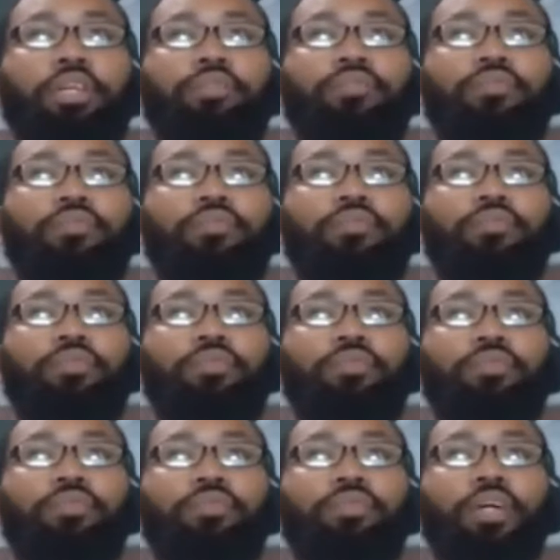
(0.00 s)
if
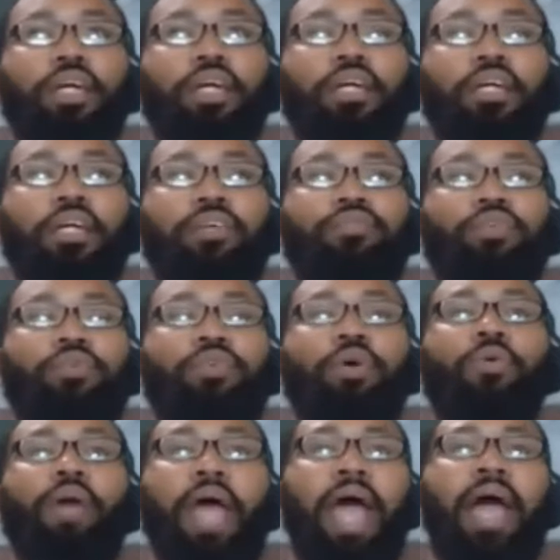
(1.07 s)
if you
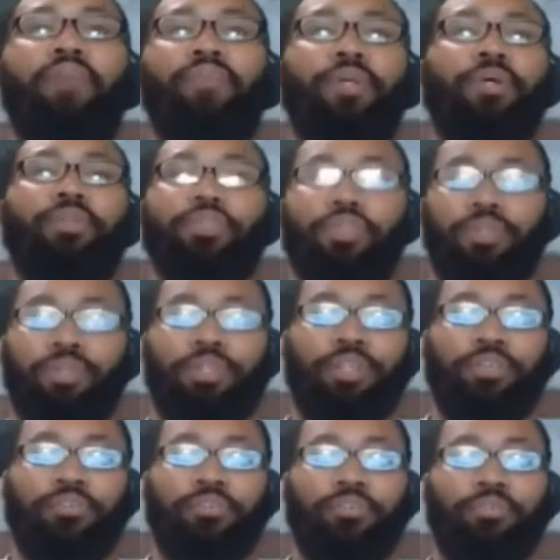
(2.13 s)
don't have an
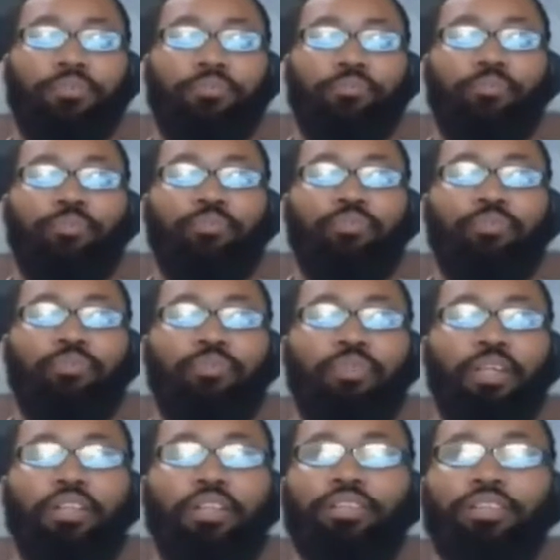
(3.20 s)
alternative
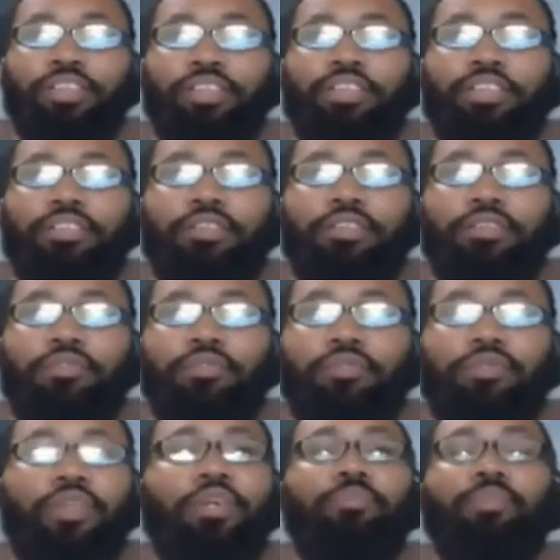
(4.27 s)
and you're just
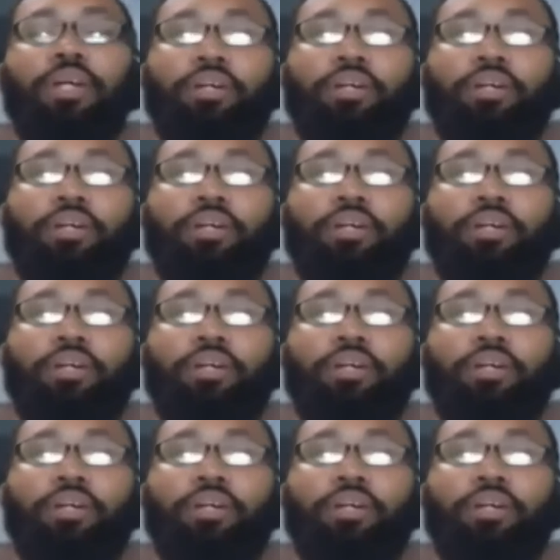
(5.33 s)
fear